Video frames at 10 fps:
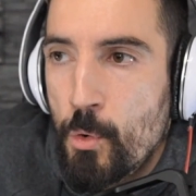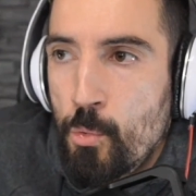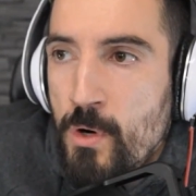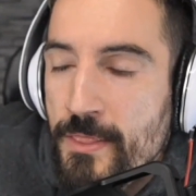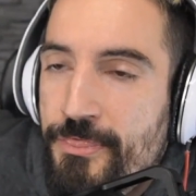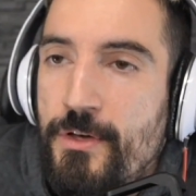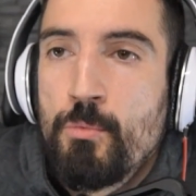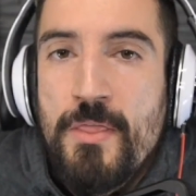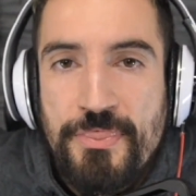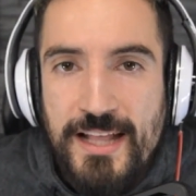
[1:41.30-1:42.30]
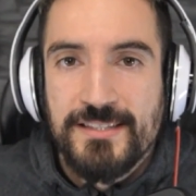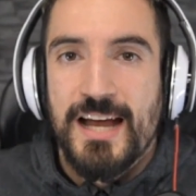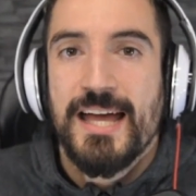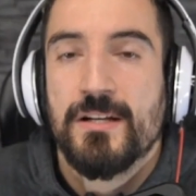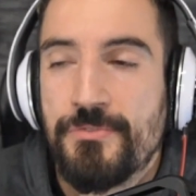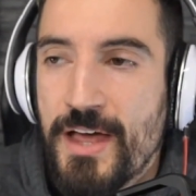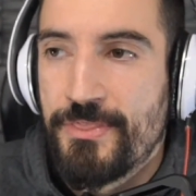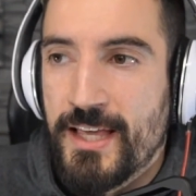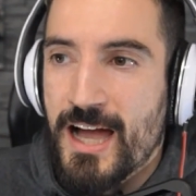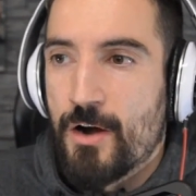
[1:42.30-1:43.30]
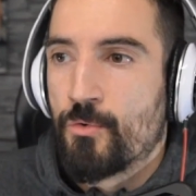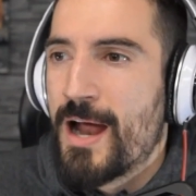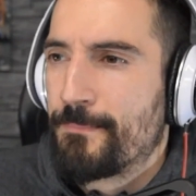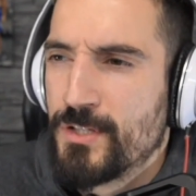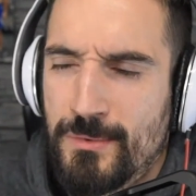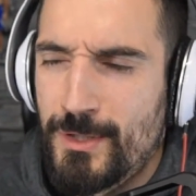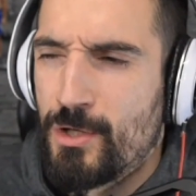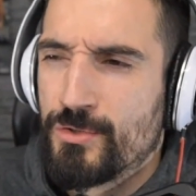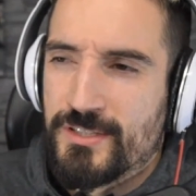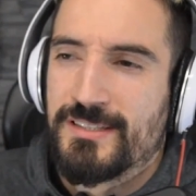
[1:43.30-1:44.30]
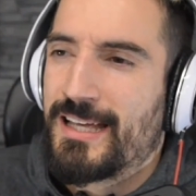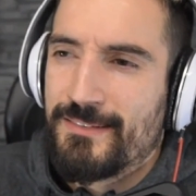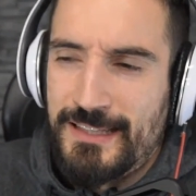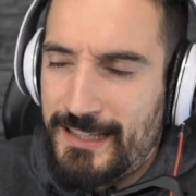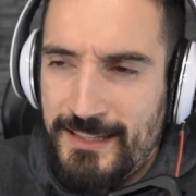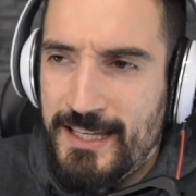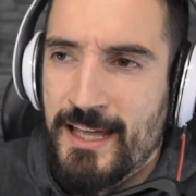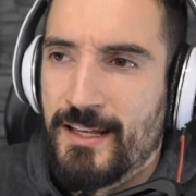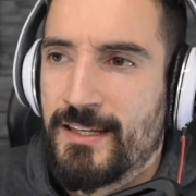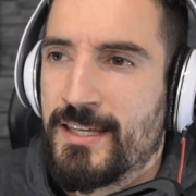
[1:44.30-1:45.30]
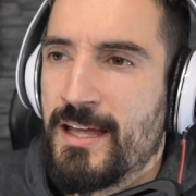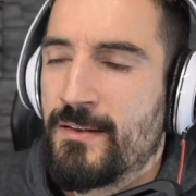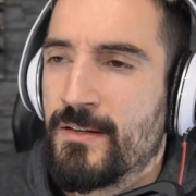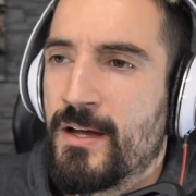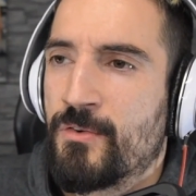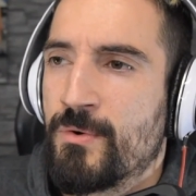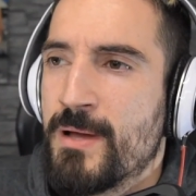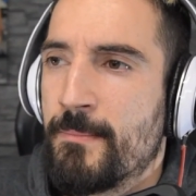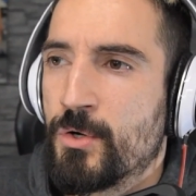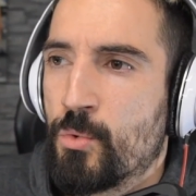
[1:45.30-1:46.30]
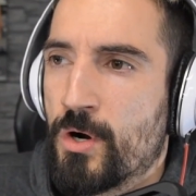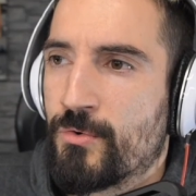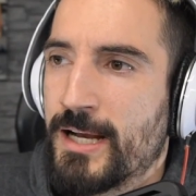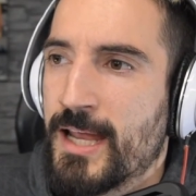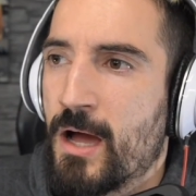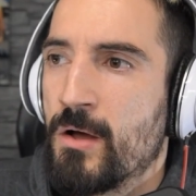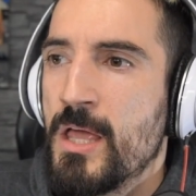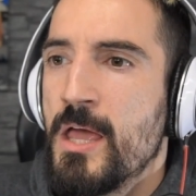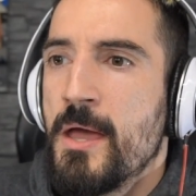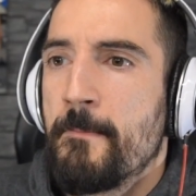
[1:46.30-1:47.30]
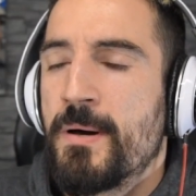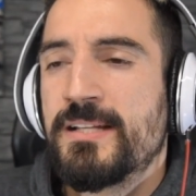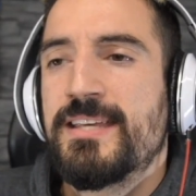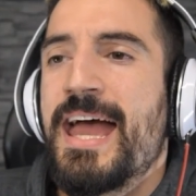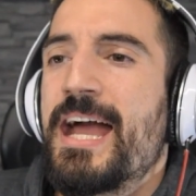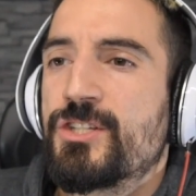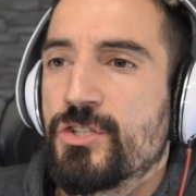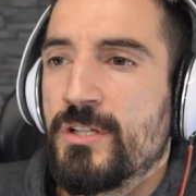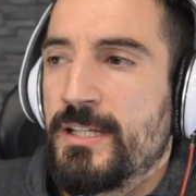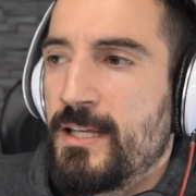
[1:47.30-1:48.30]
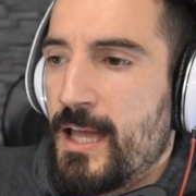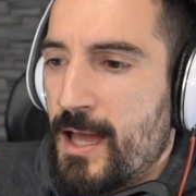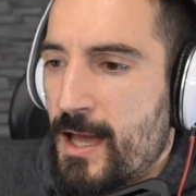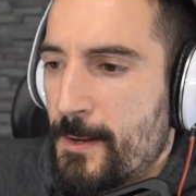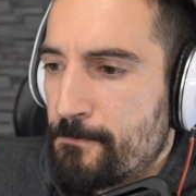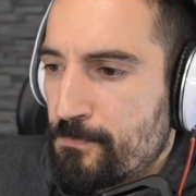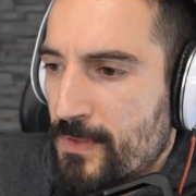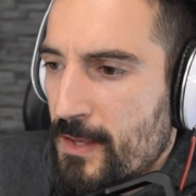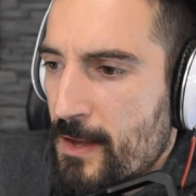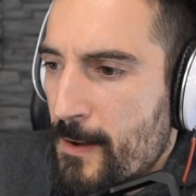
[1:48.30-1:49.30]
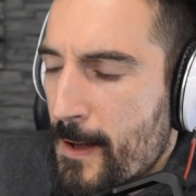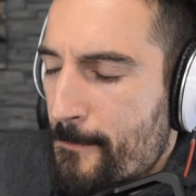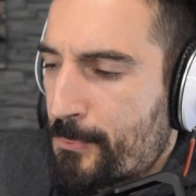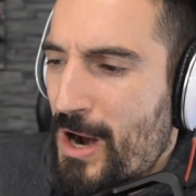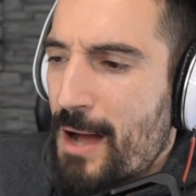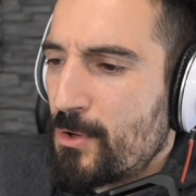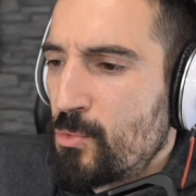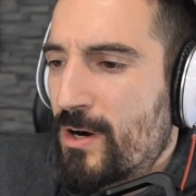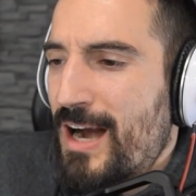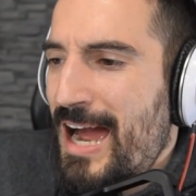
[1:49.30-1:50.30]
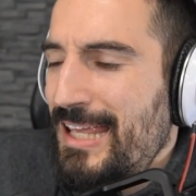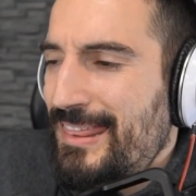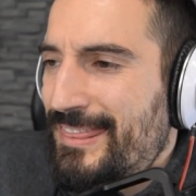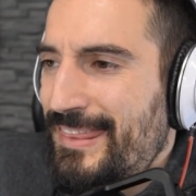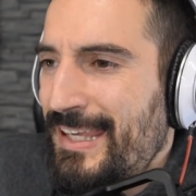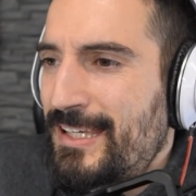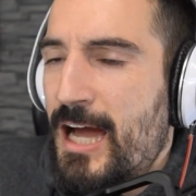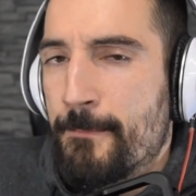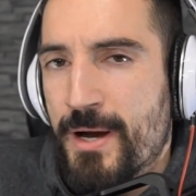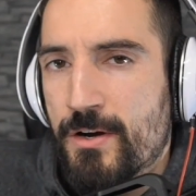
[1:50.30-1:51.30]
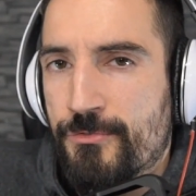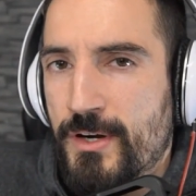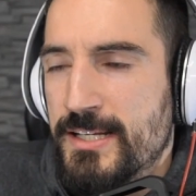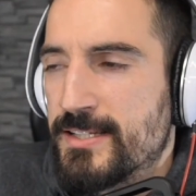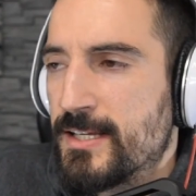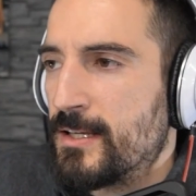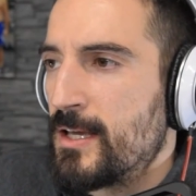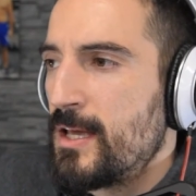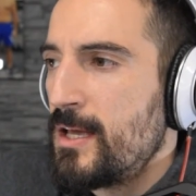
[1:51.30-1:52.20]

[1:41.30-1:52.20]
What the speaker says: with that title that they got, rhabdomyolysis. I can't remember the word right now. But it's actually a problem where I think, I'm paraphrasing,